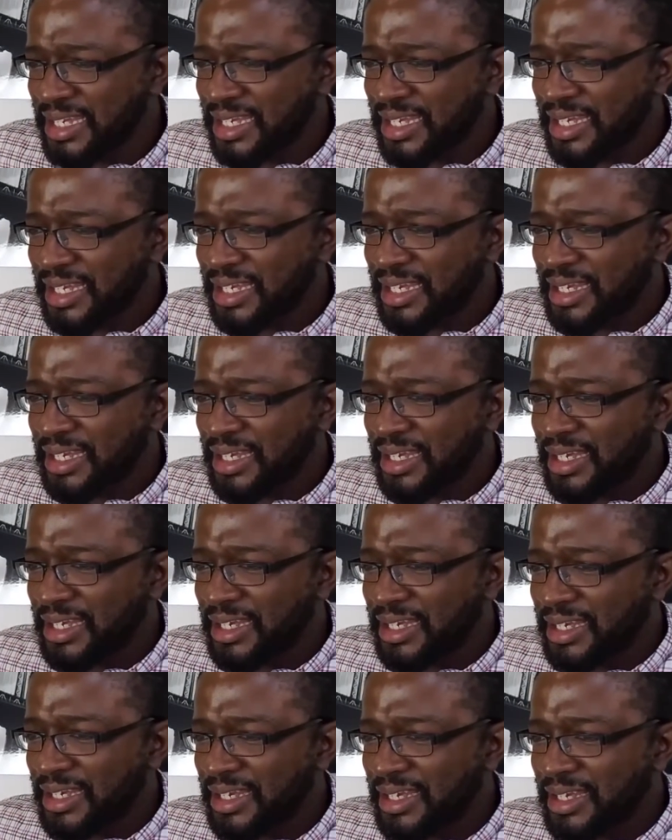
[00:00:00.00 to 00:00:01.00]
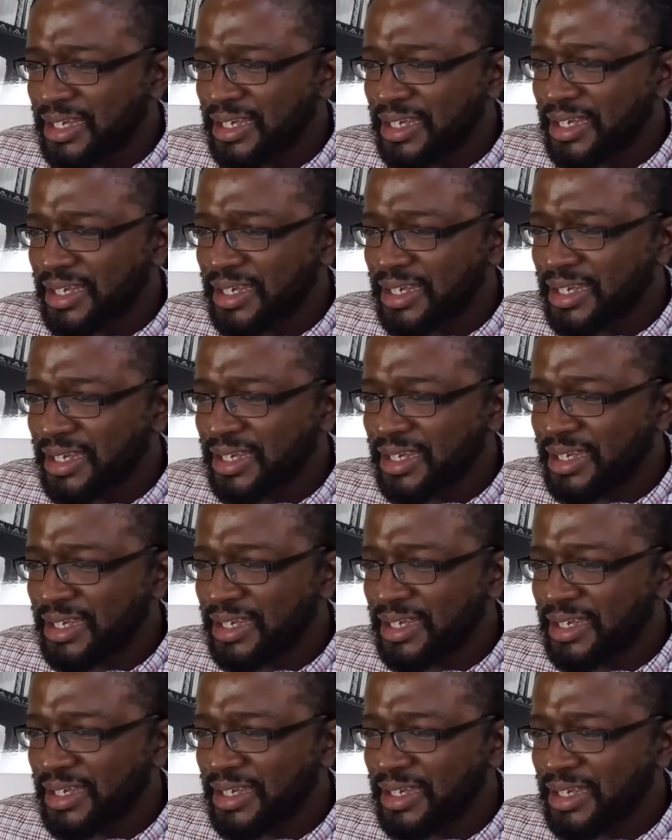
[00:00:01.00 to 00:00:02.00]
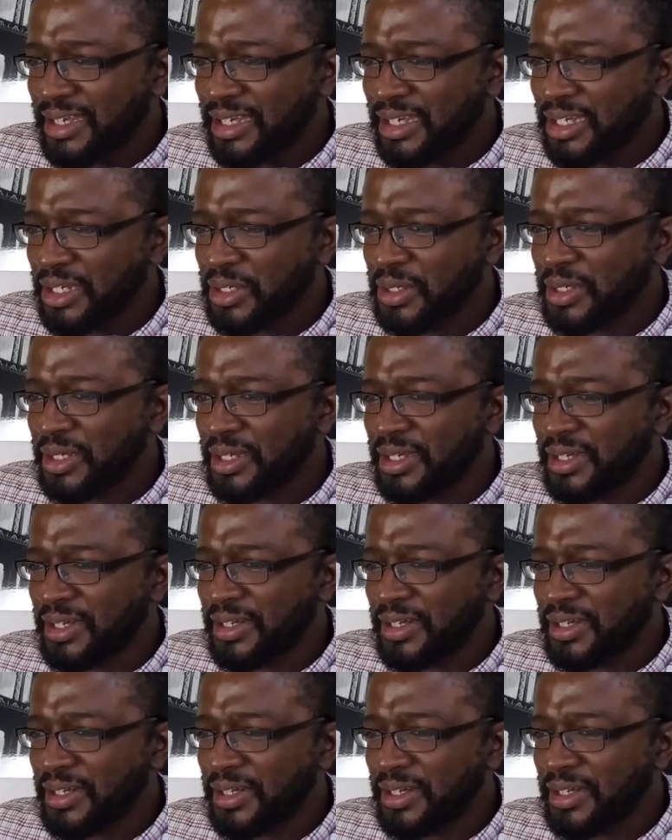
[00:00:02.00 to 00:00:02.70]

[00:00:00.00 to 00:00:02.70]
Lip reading: (silence)